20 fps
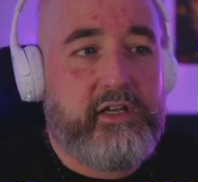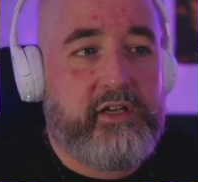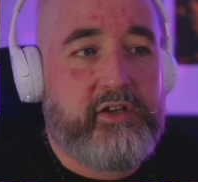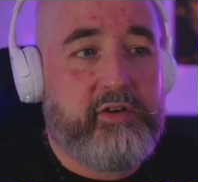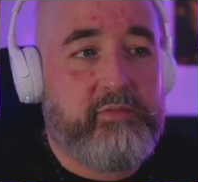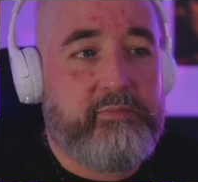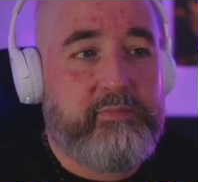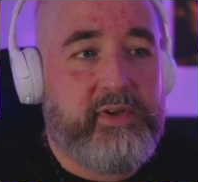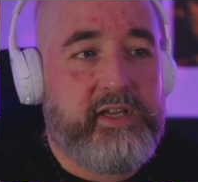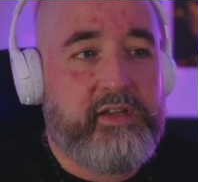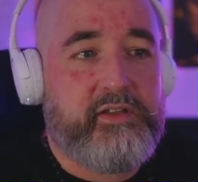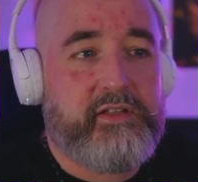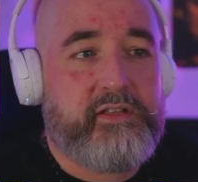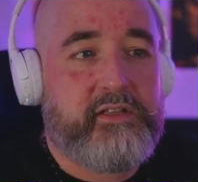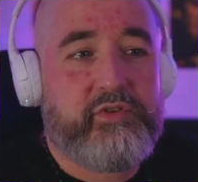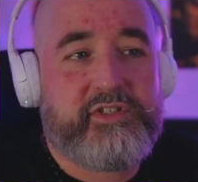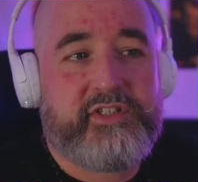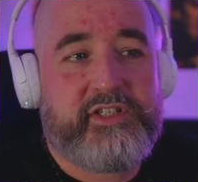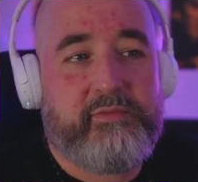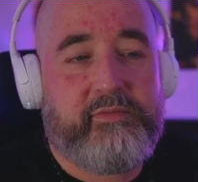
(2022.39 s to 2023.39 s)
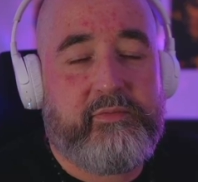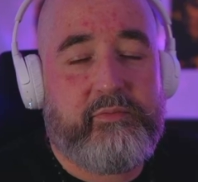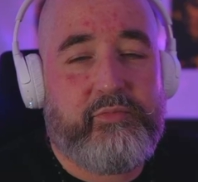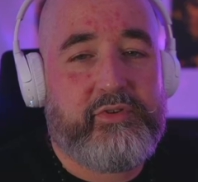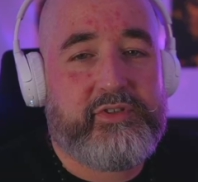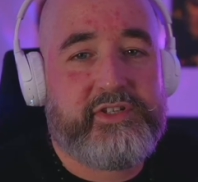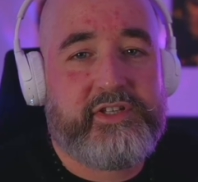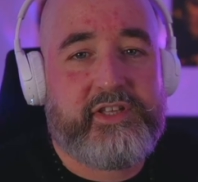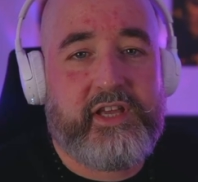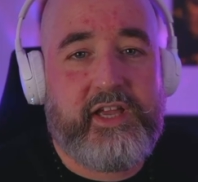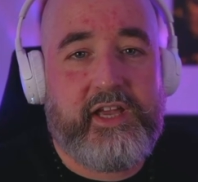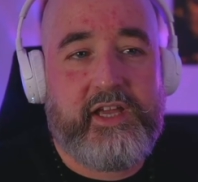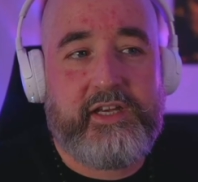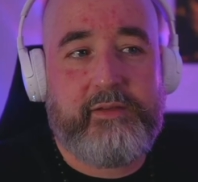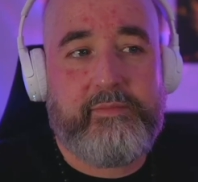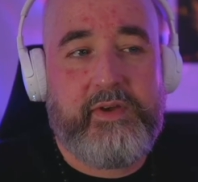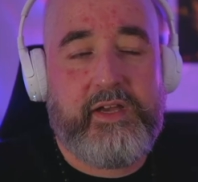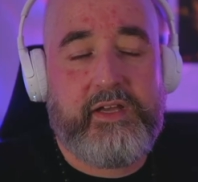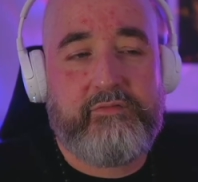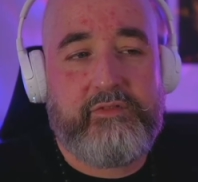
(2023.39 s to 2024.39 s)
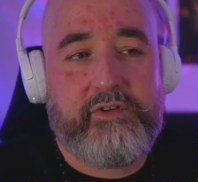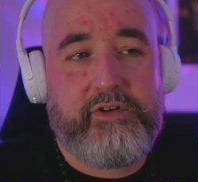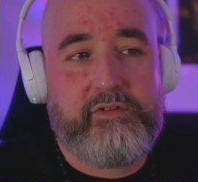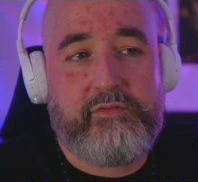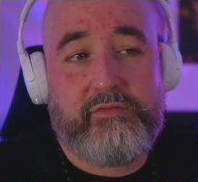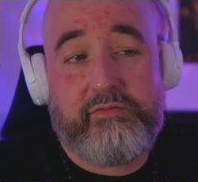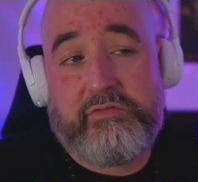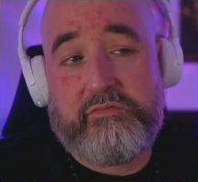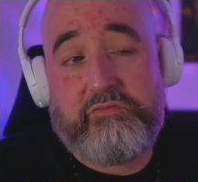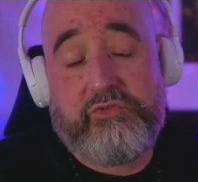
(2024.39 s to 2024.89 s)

It could be was the was the Candyman real?